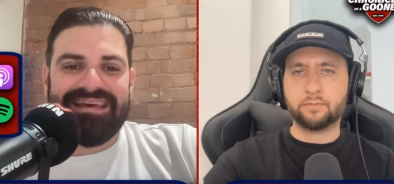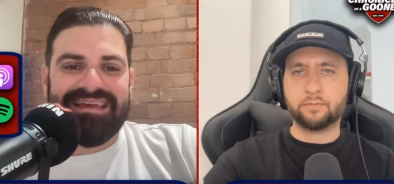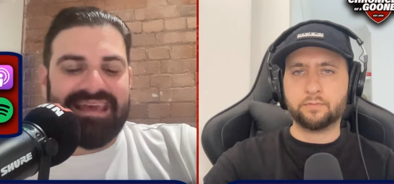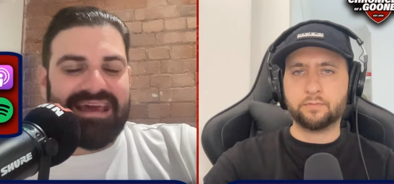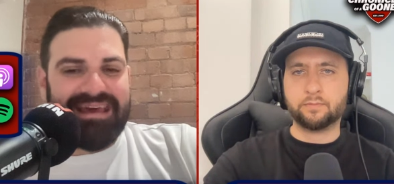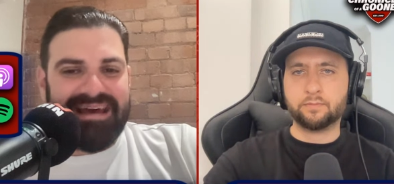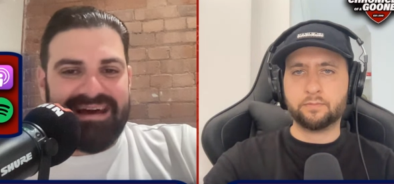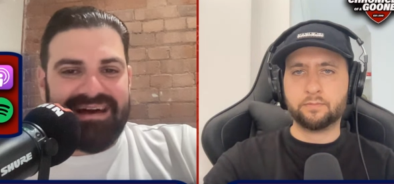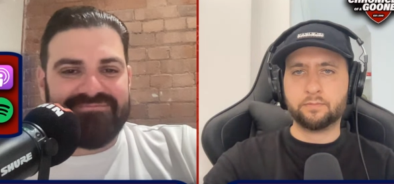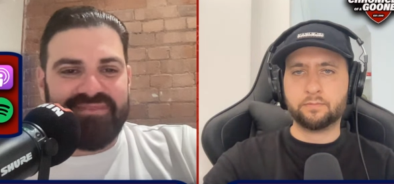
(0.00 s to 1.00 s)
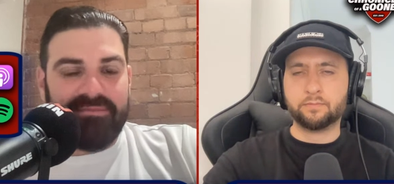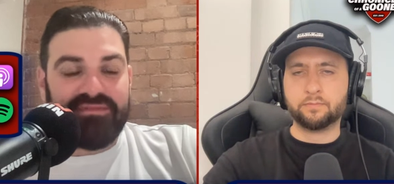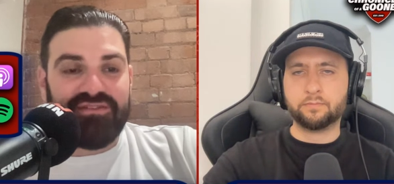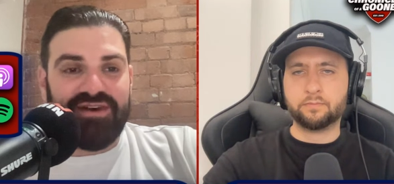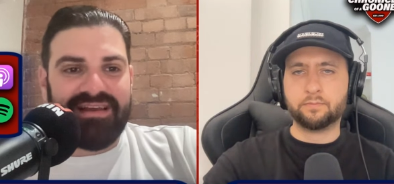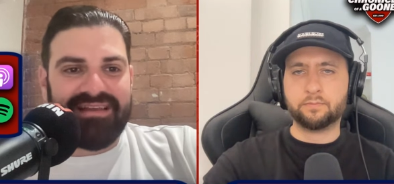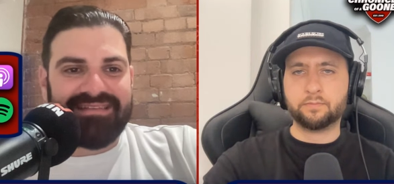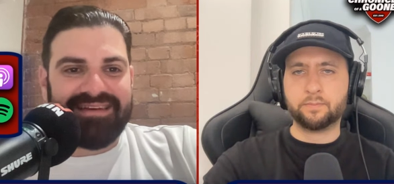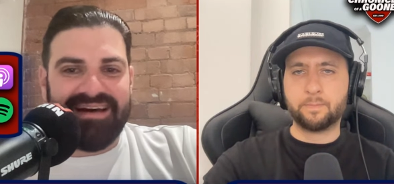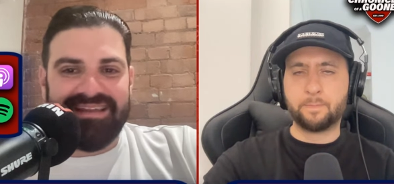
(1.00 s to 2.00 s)
Speaker 1: yeah, I'm I'm struggling
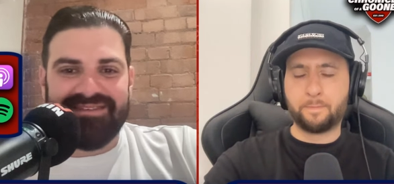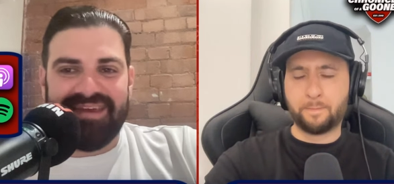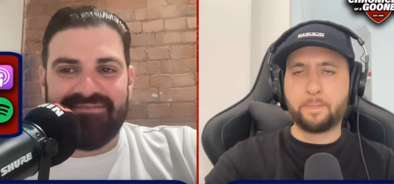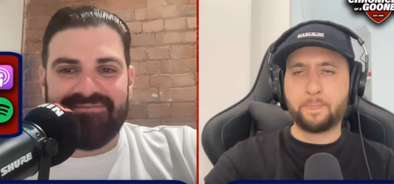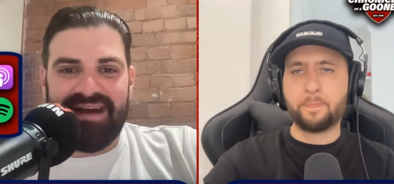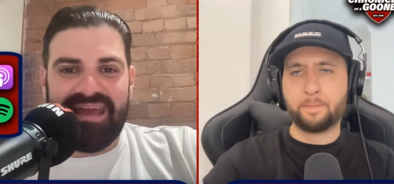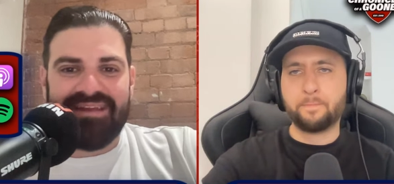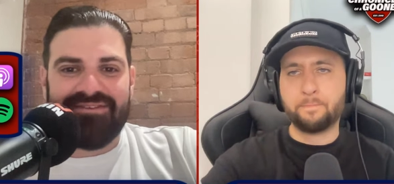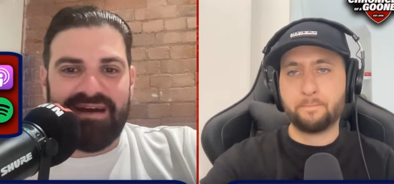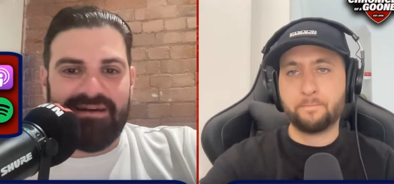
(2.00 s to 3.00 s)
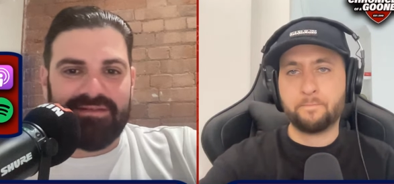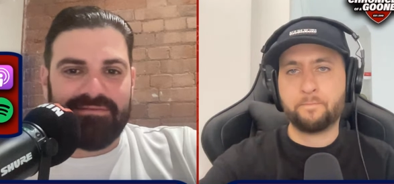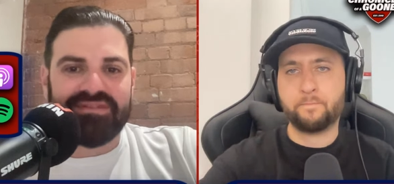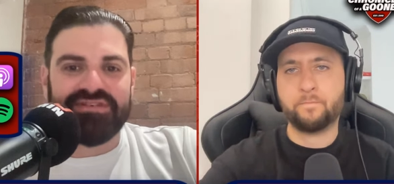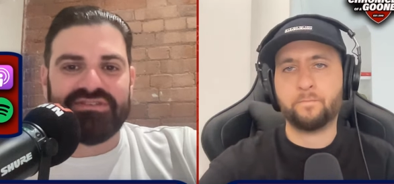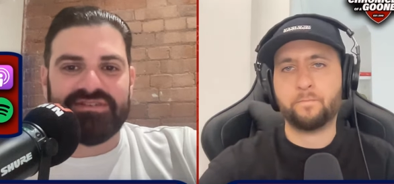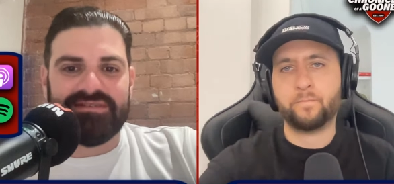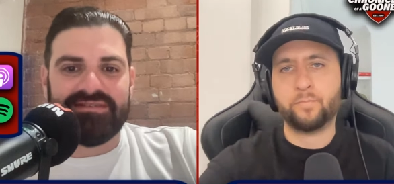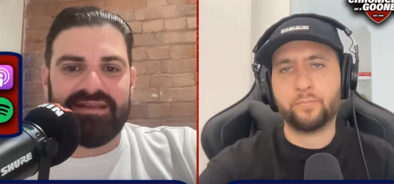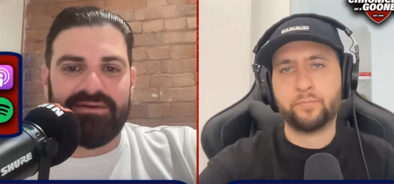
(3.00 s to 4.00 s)
to kind of get my head around the
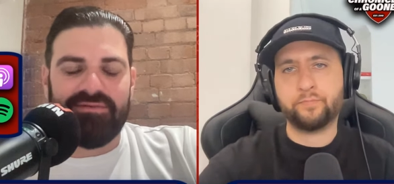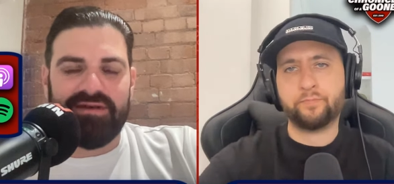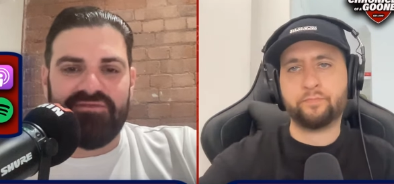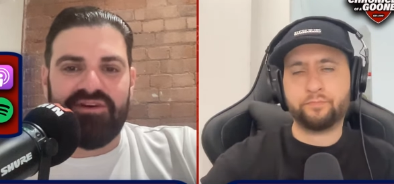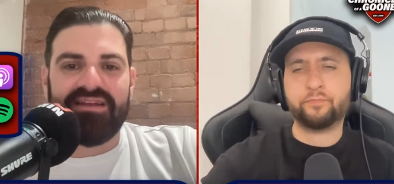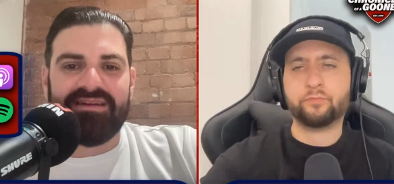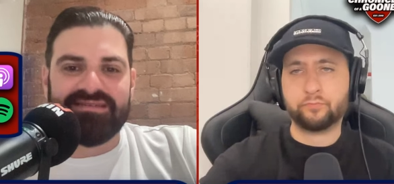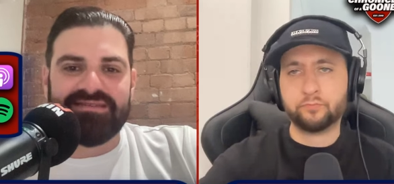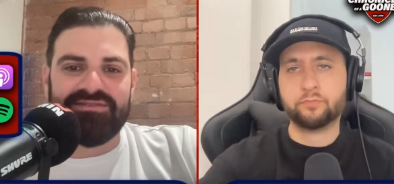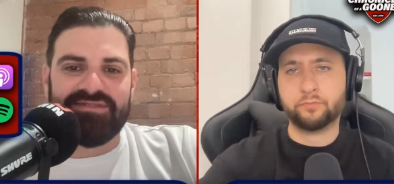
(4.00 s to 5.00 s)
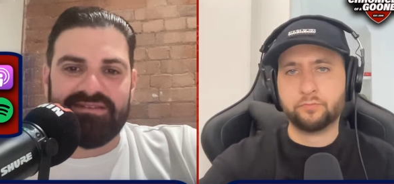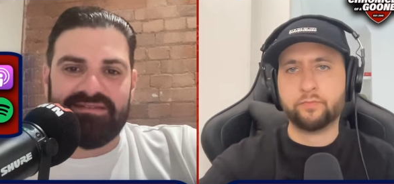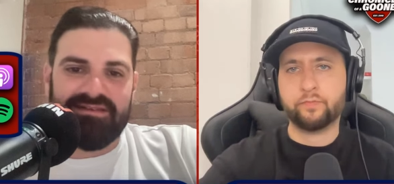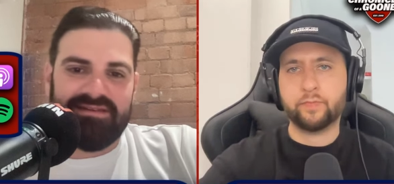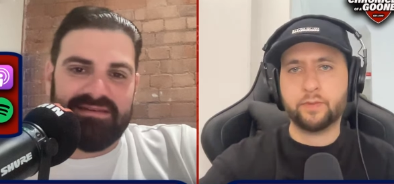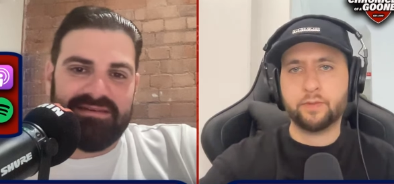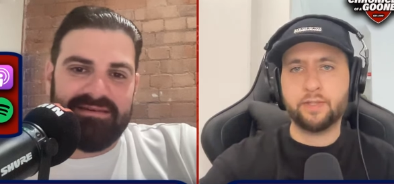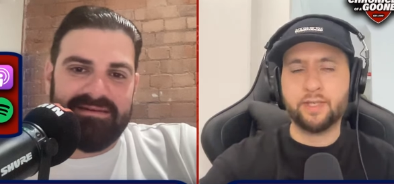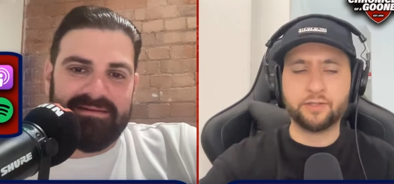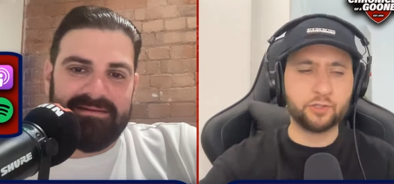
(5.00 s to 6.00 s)
position that we find ourselves in
Speaker 2: yeah,
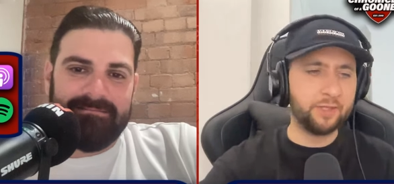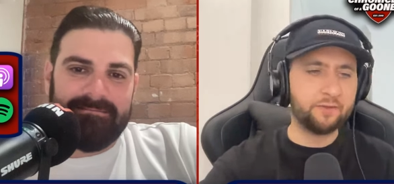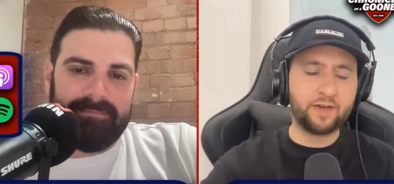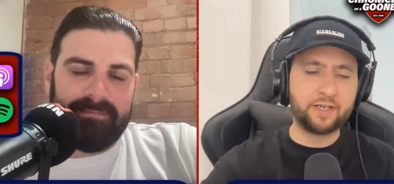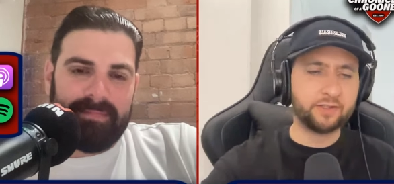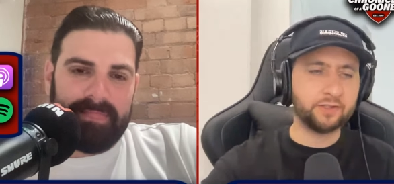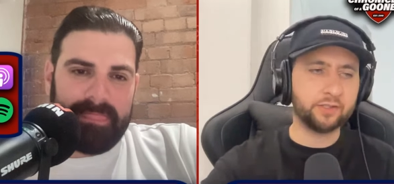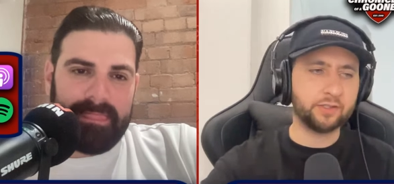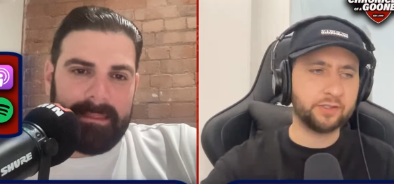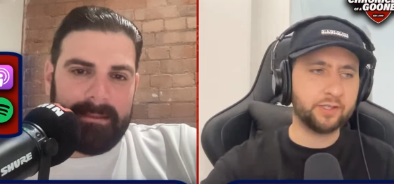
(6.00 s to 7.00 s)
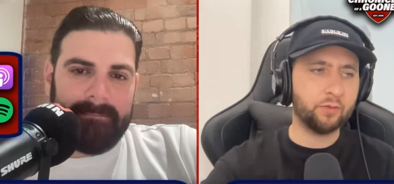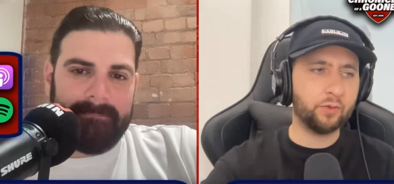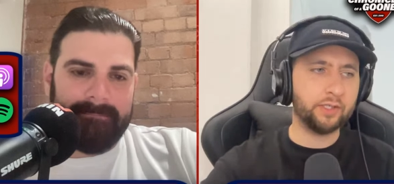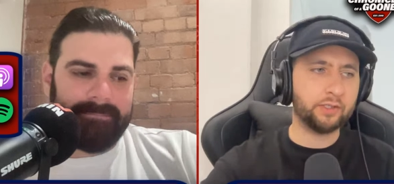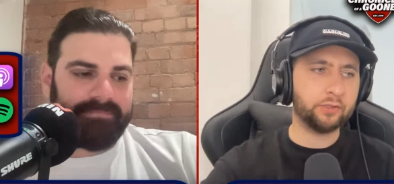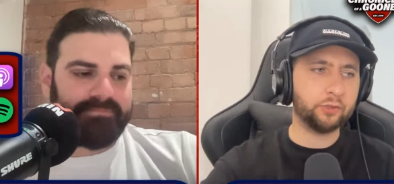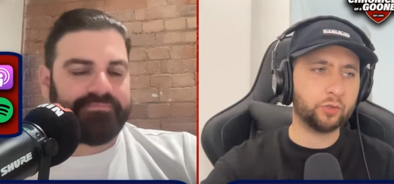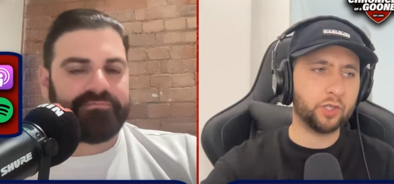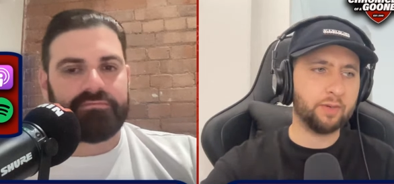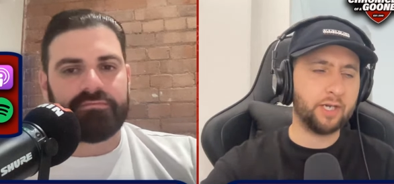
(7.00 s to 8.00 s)
there's so many factors to consider when you're
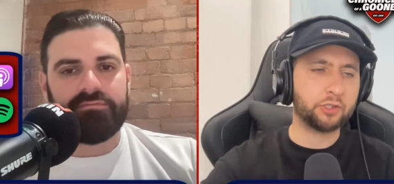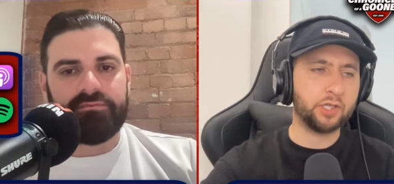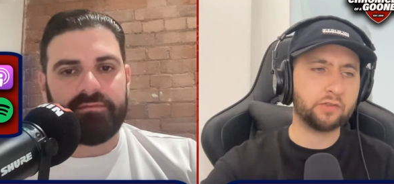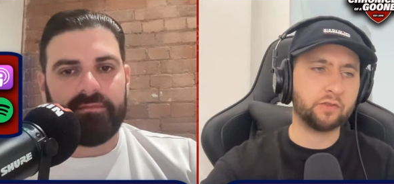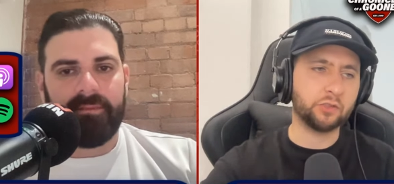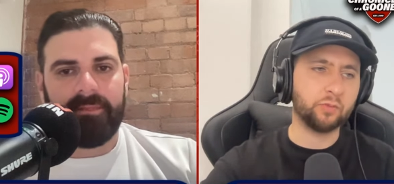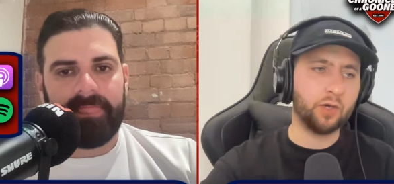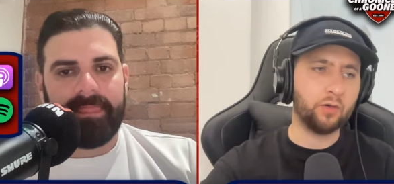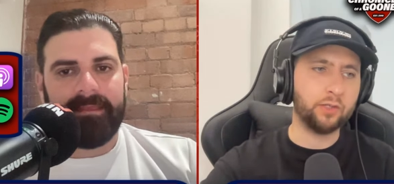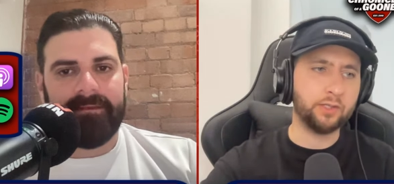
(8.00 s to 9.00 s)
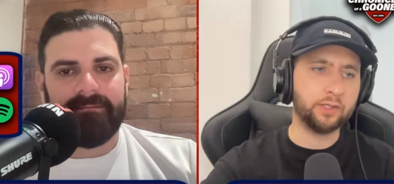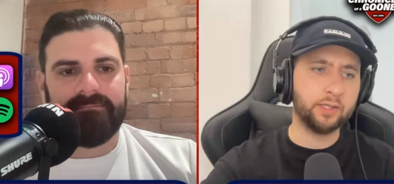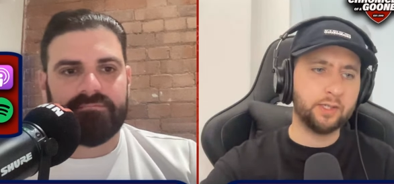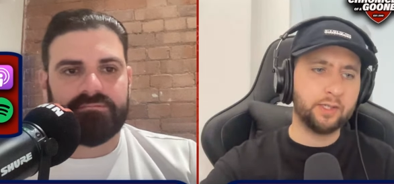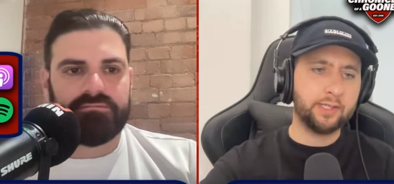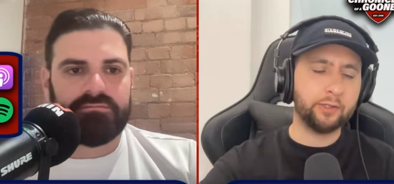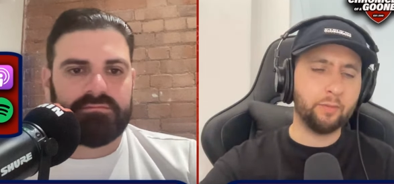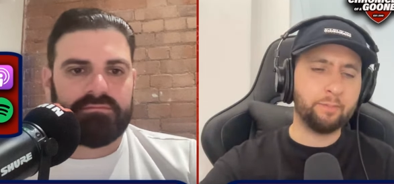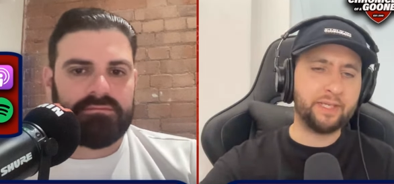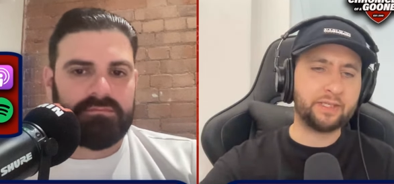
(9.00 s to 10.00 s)
talking about a transfer as well. And, you know, a
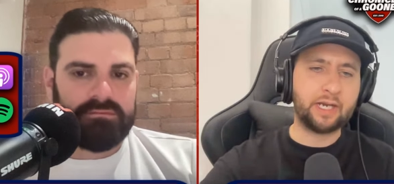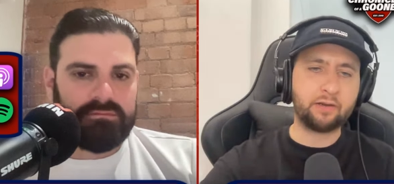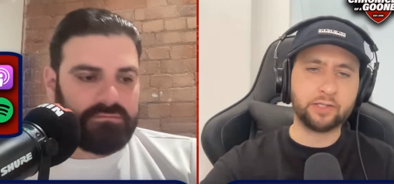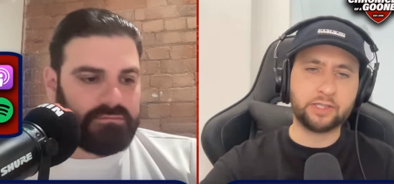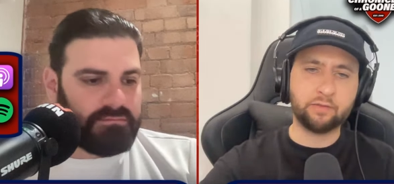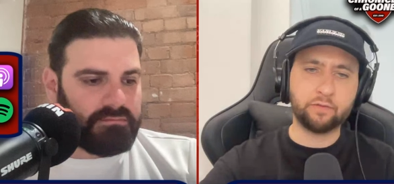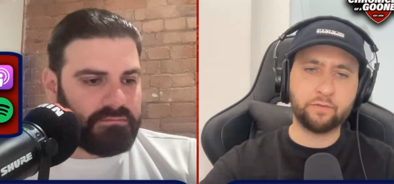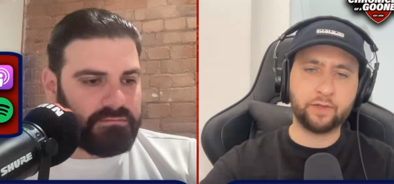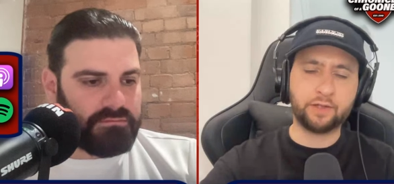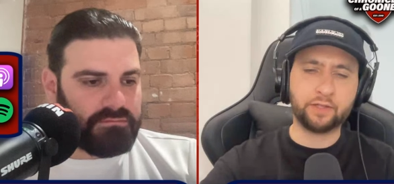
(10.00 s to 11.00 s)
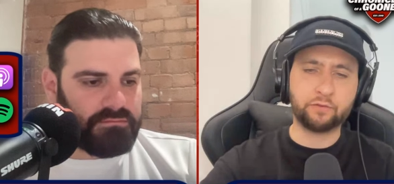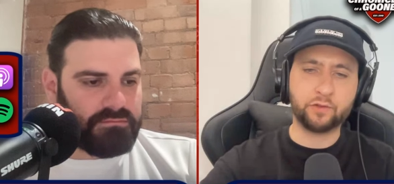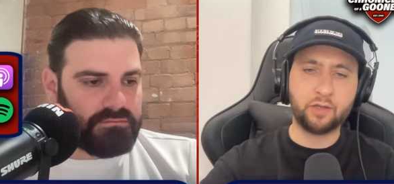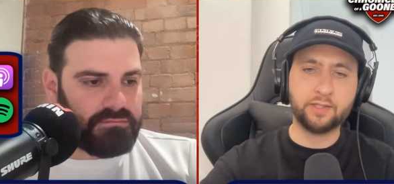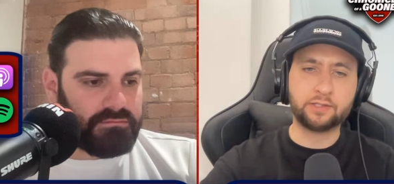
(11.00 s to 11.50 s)
big narrative, I think, throughout this